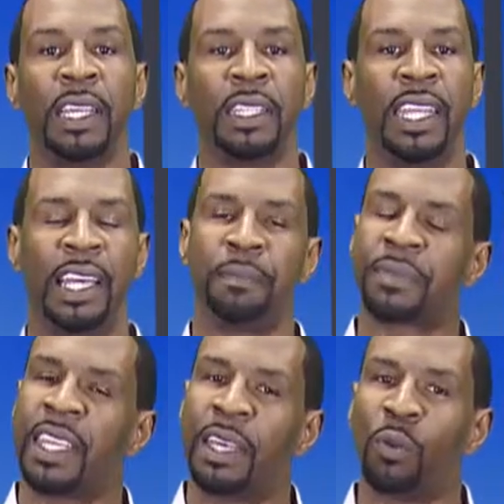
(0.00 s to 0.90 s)
Now,
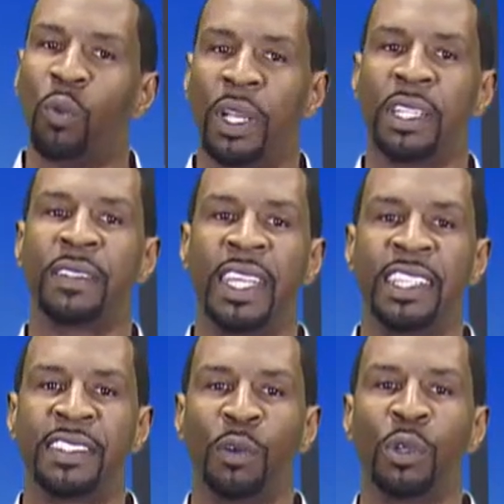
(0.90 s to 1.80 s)
one of the
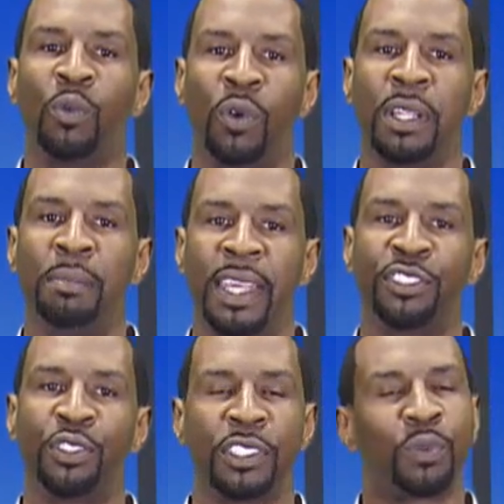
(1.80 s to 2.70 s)
things that we want to make
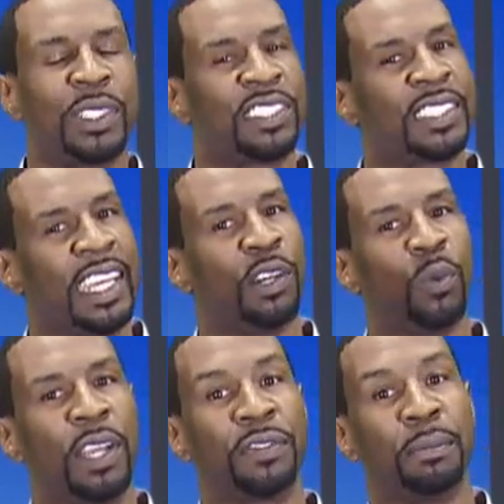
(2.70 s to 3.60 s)
sure is we stay
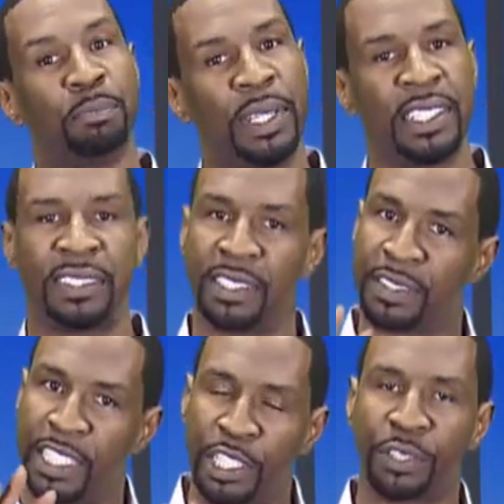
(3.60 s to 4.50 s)
away from business.
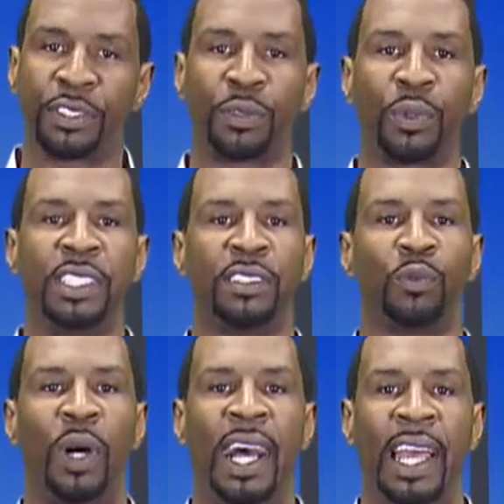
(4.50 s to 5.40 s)
Here's the reason
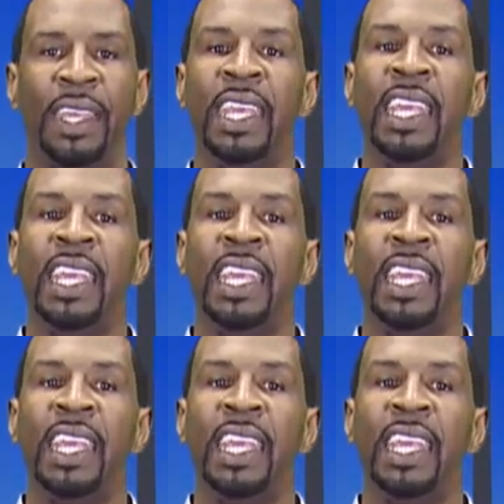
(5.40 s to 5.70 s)
why.